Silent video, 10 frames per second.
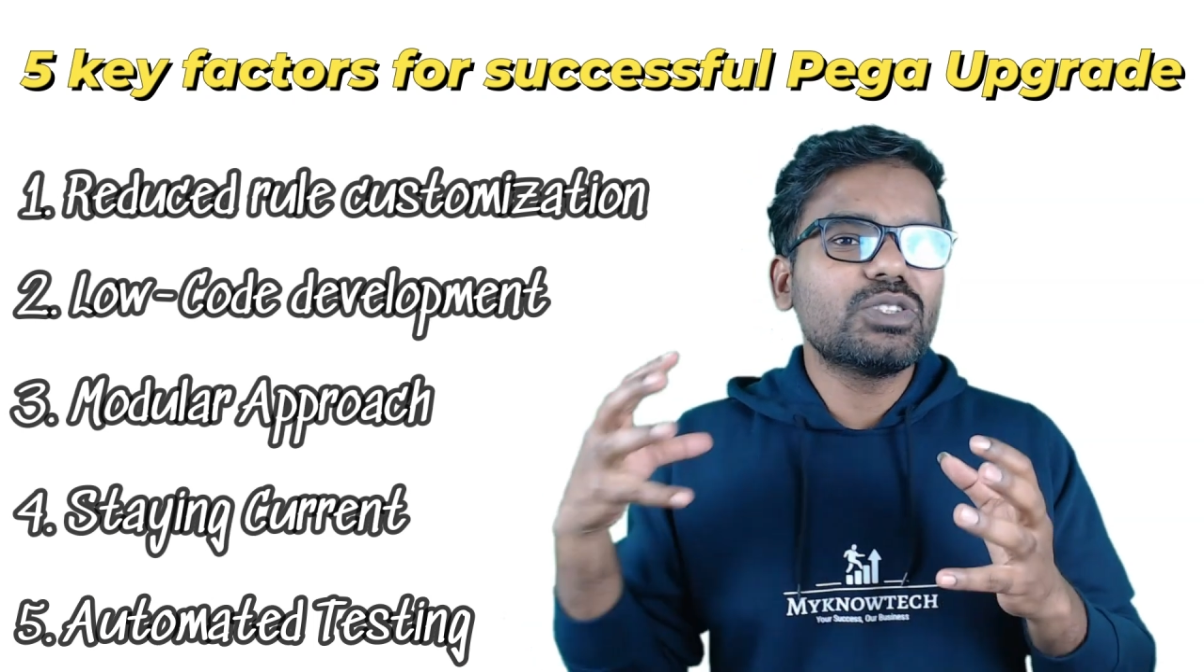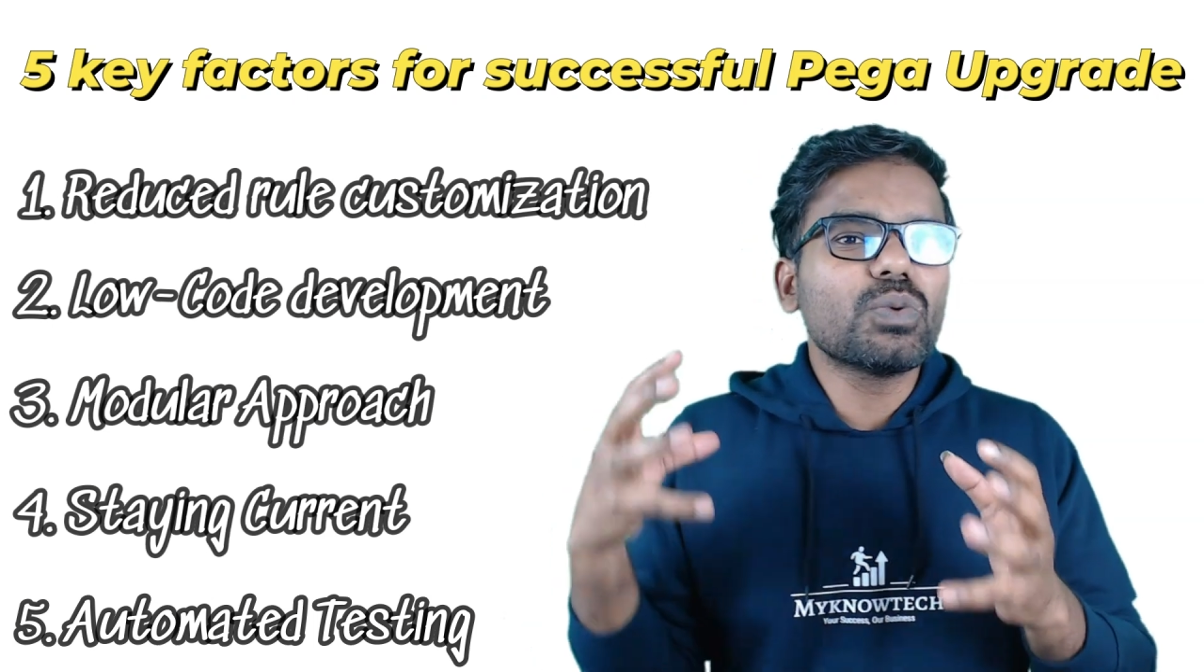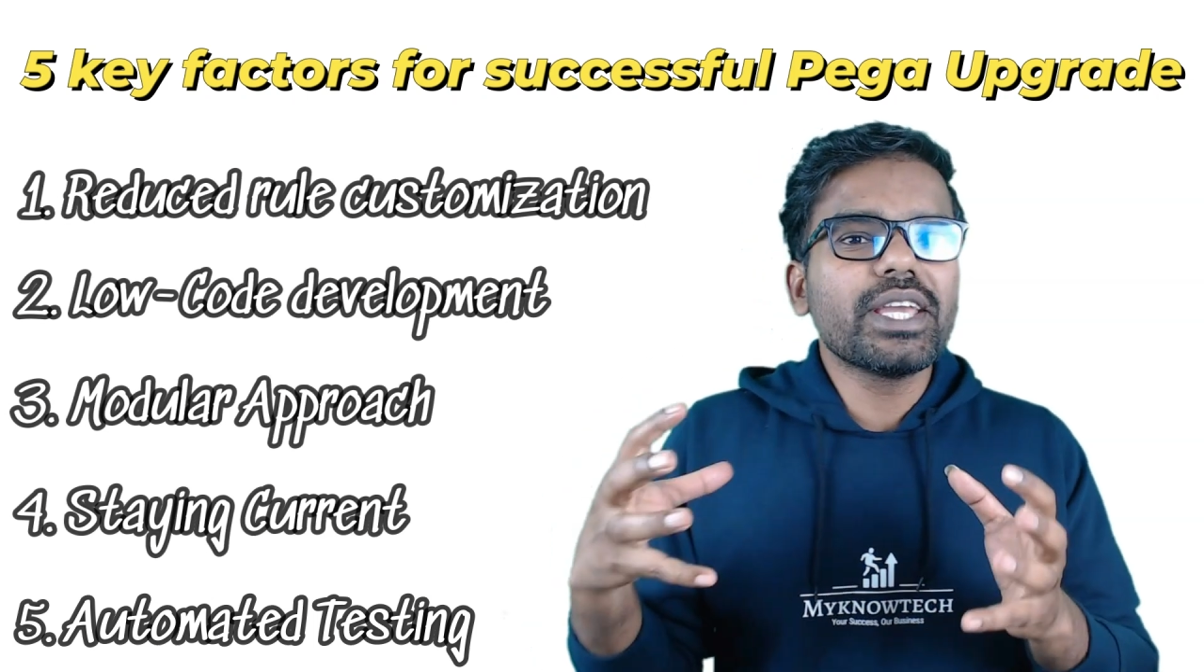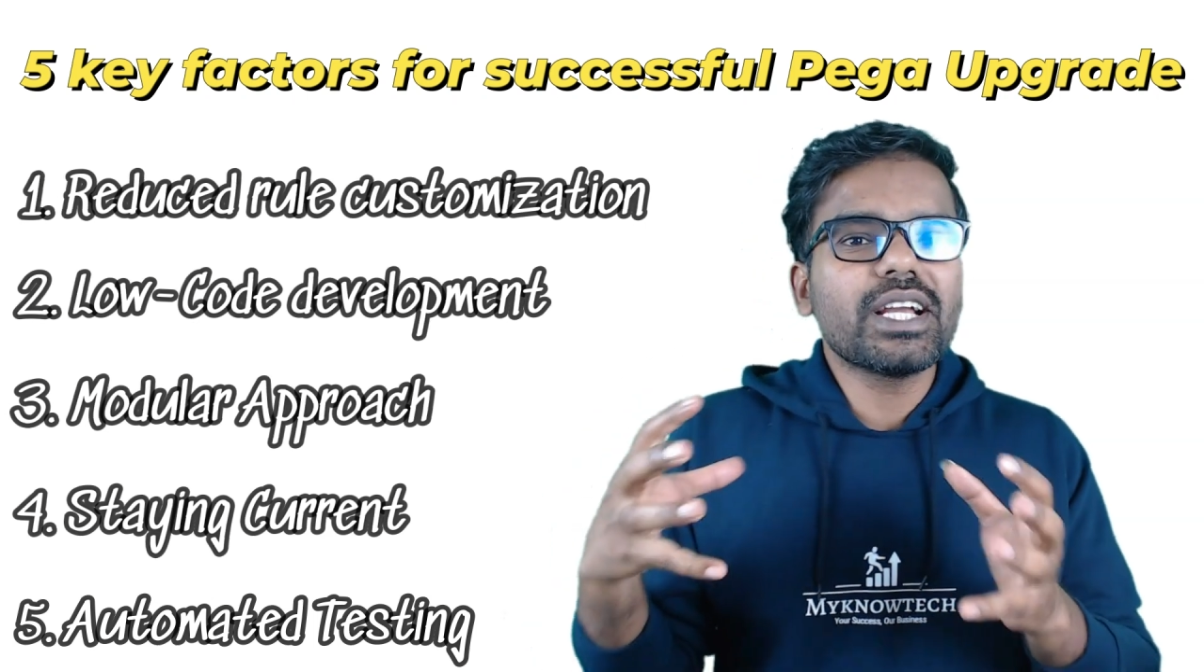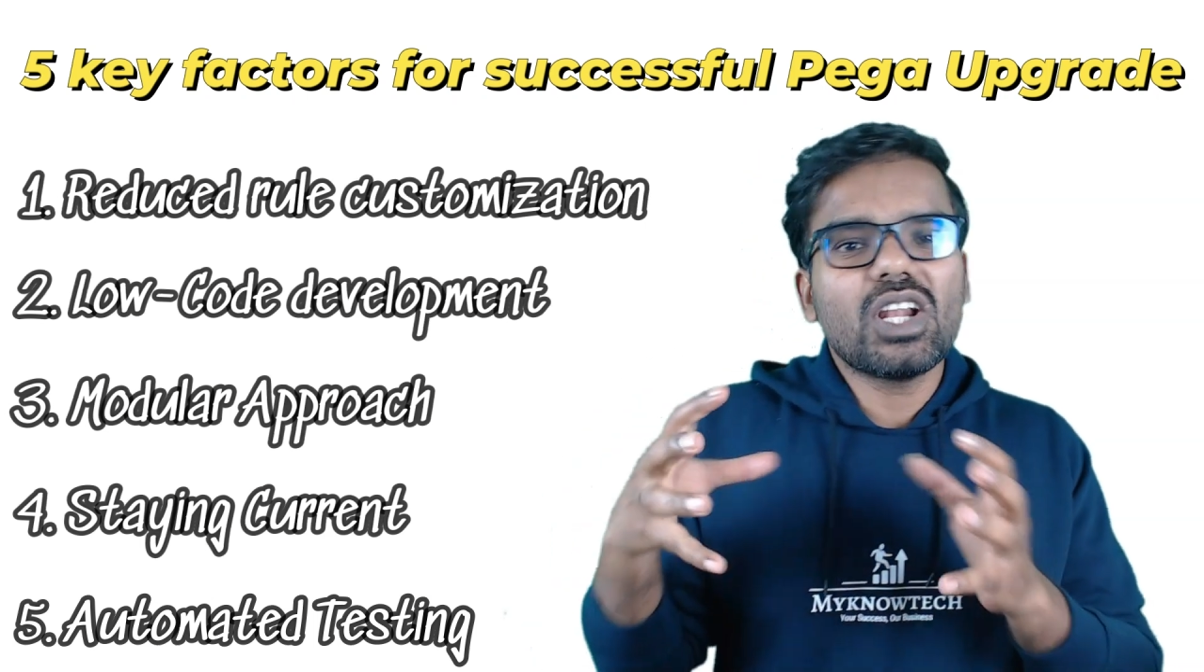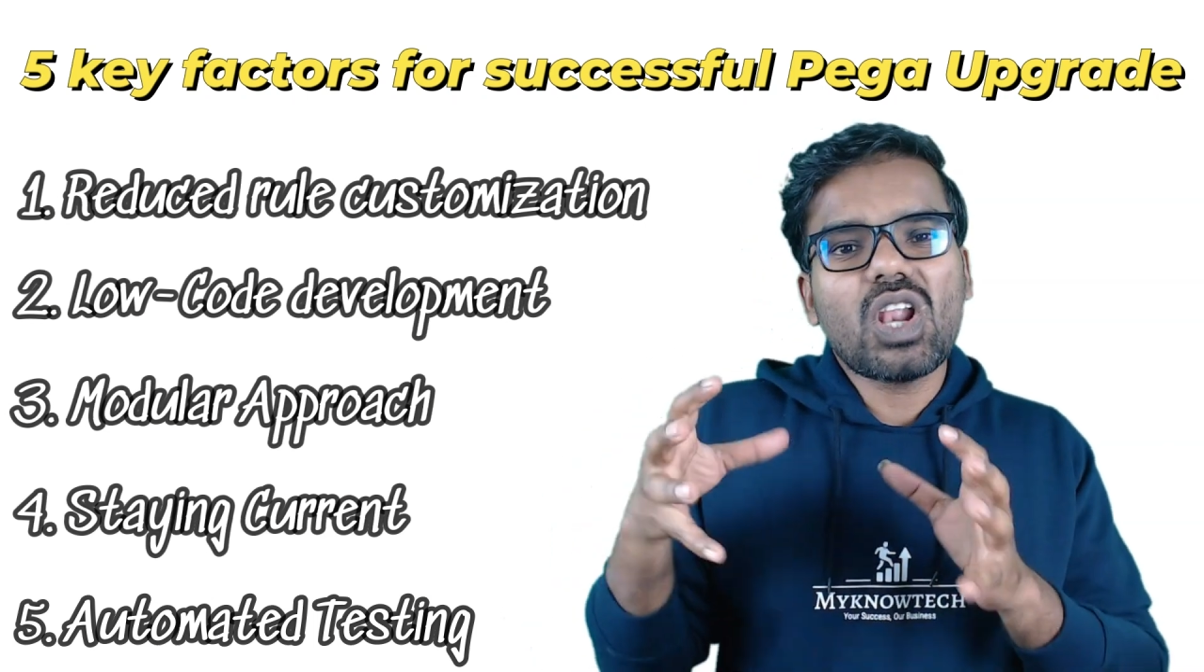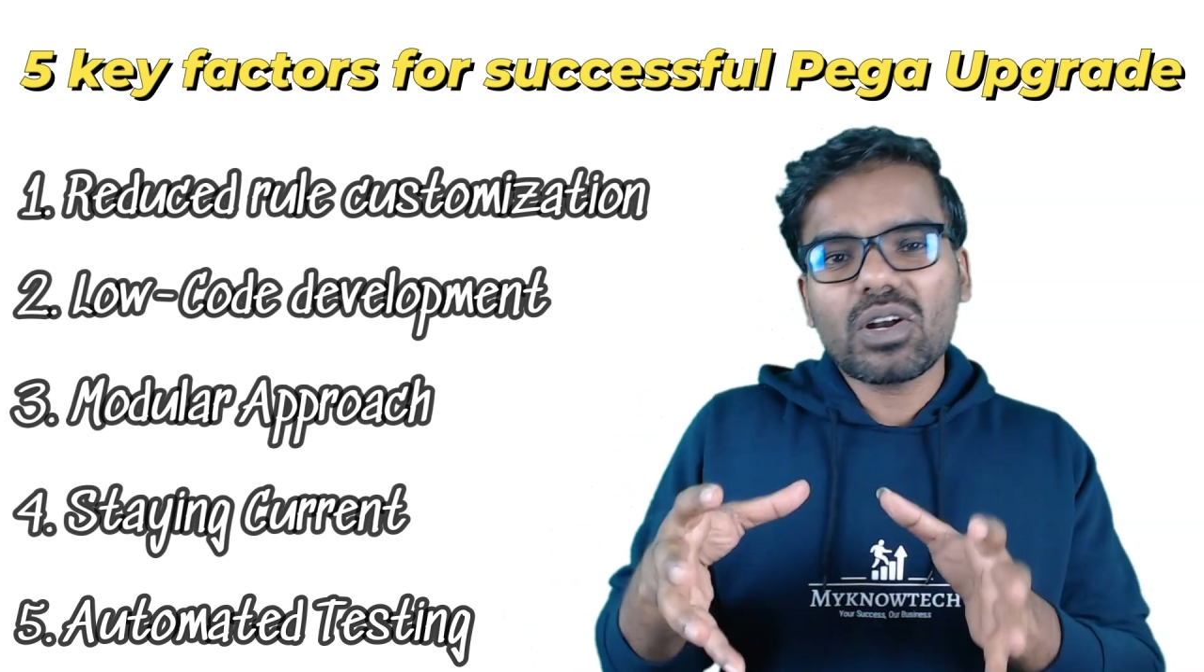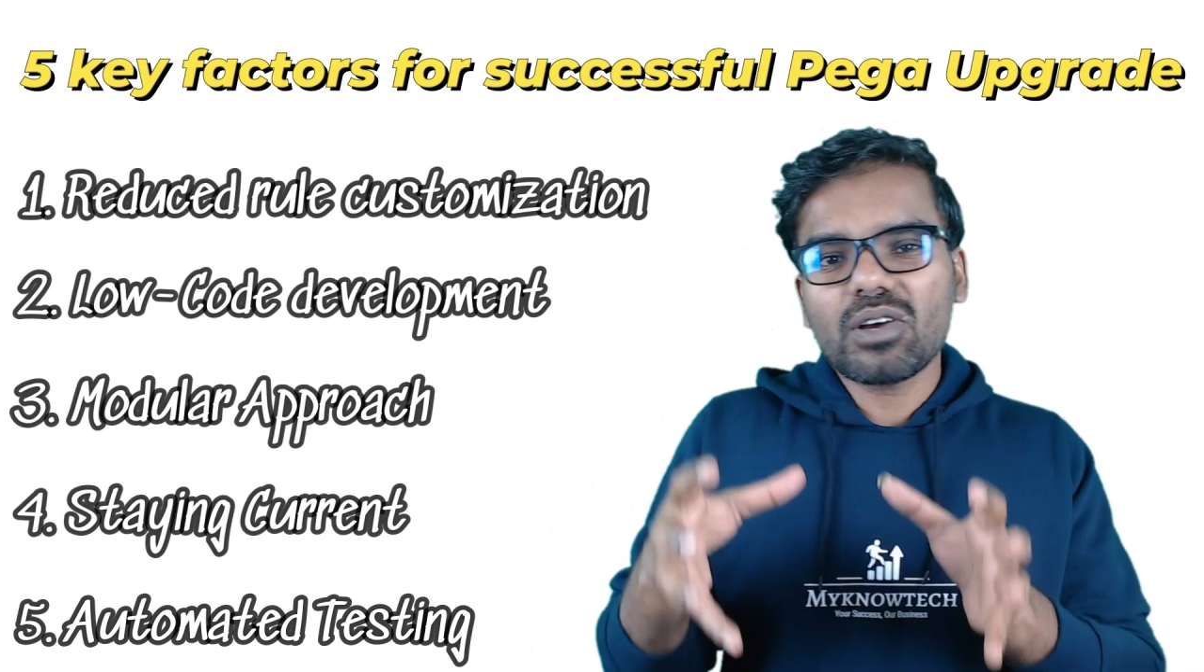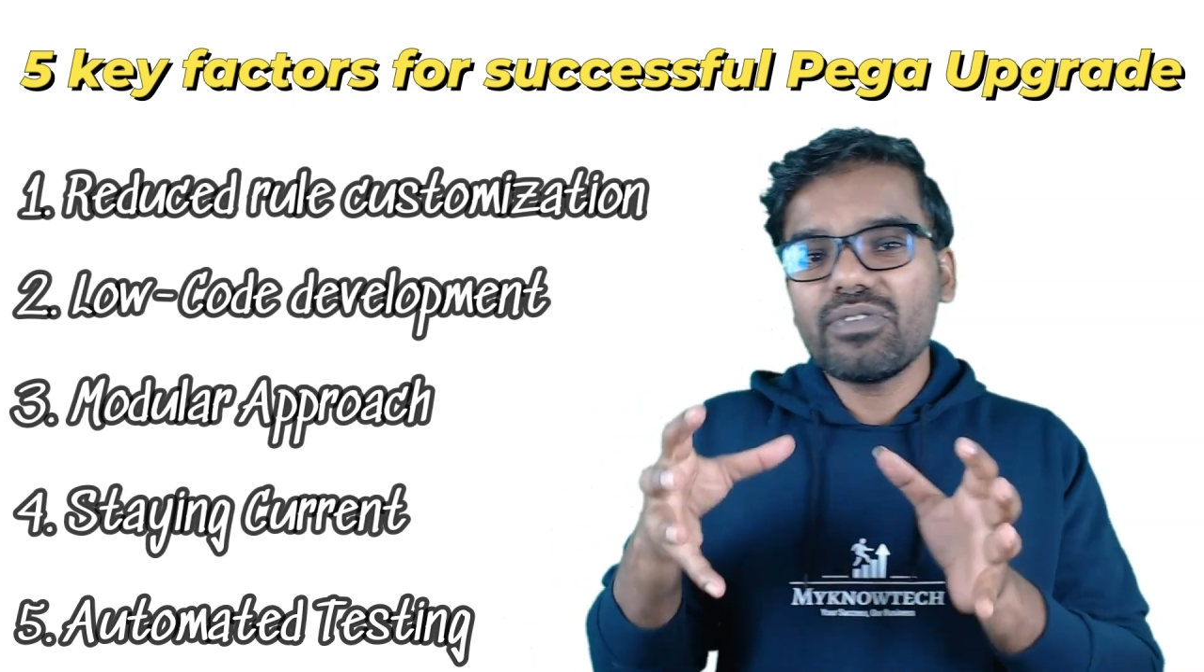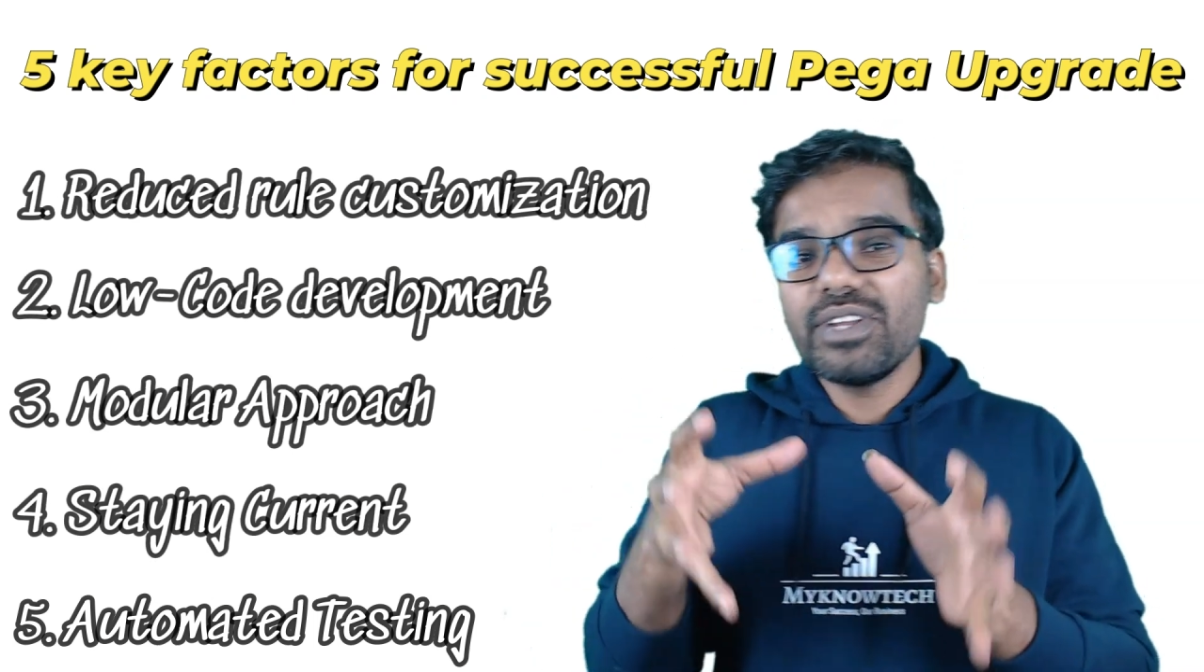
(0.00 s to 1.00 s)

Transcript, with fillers: doing a lot of